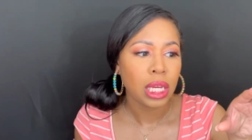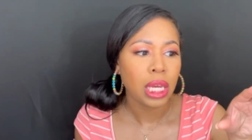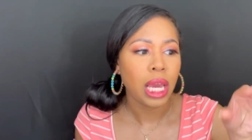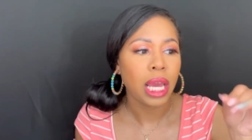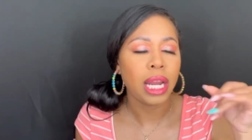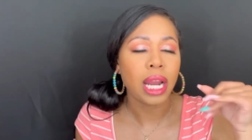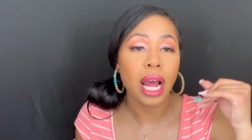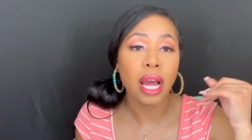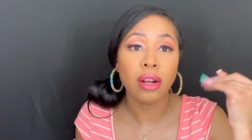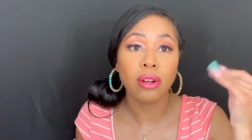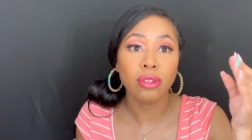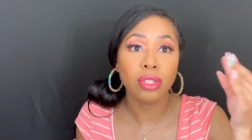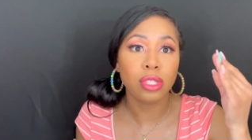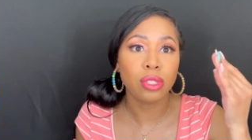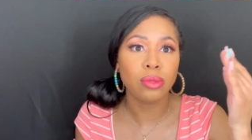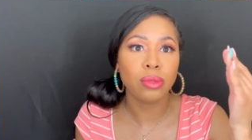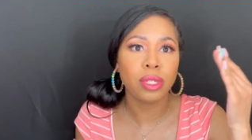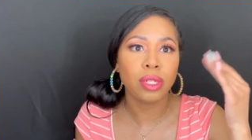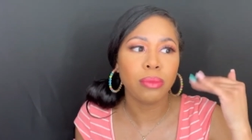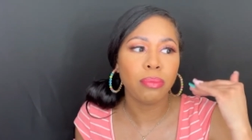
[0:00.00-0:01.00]
And I don't
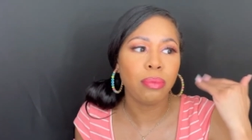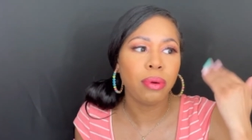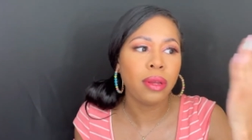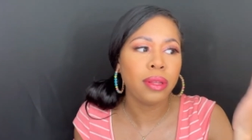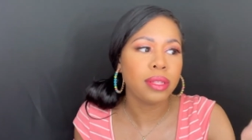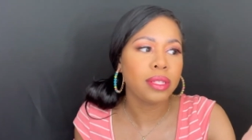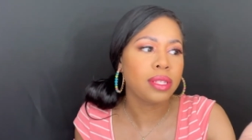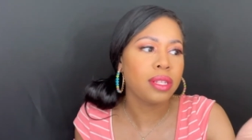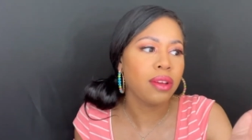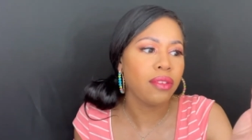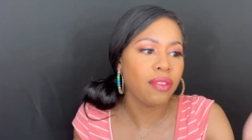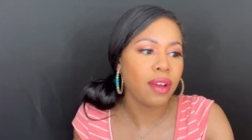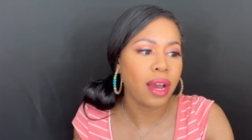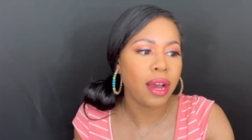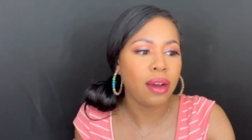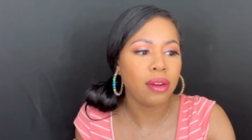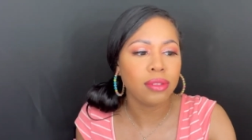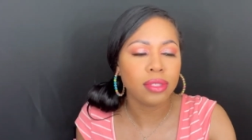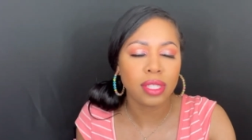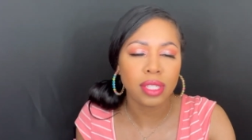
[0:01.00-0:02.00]
just want to put stuff
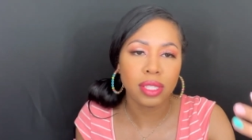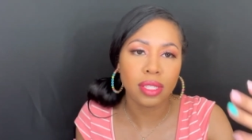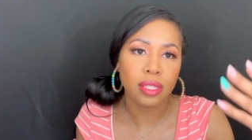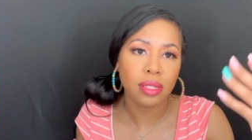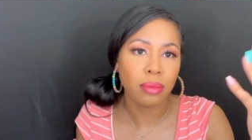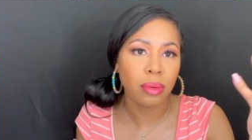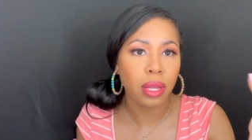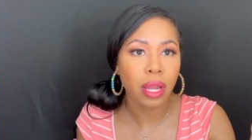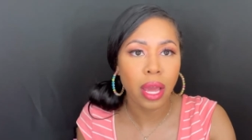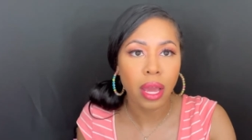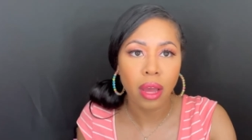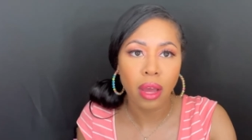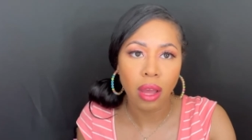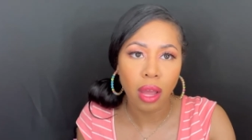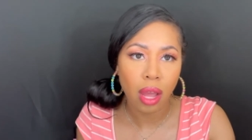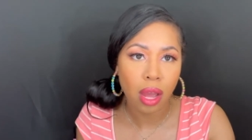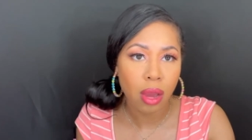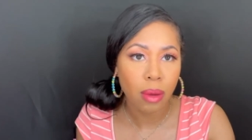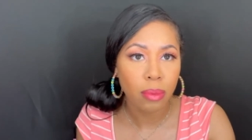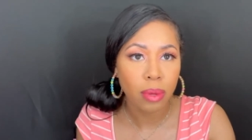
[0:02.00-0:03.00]
out just to be like, oh,
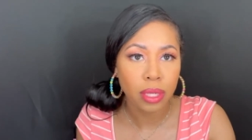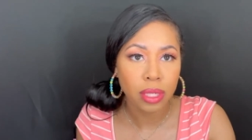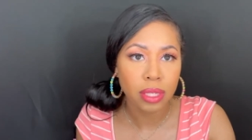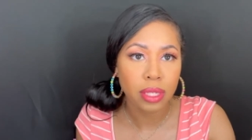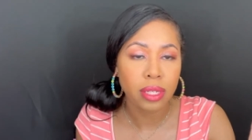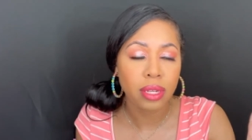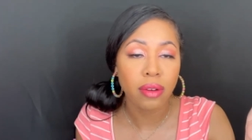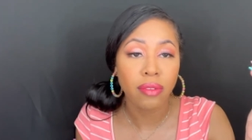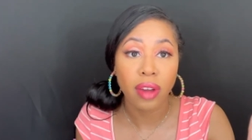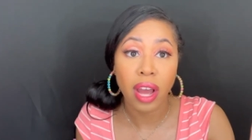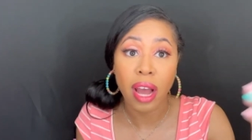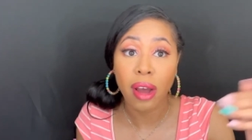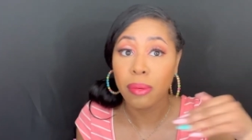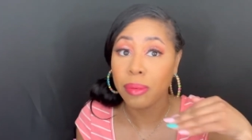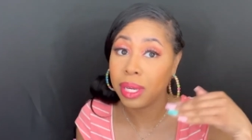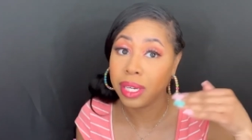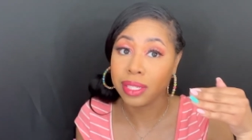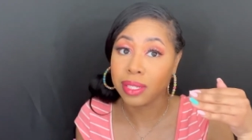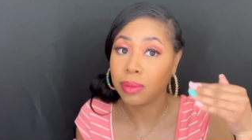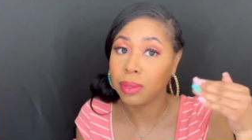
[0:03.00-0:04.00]
I'm putting stuff out
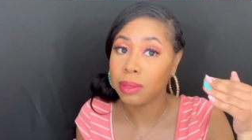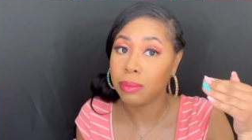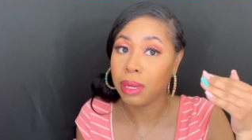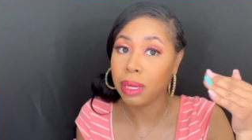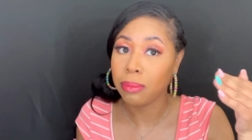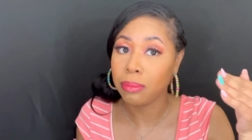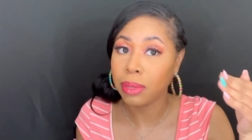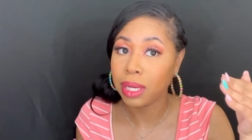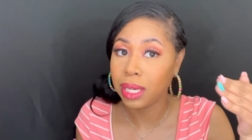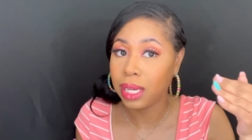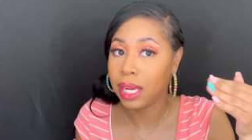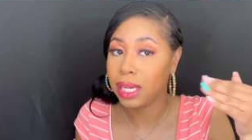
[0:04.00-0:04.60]
because I want to make money.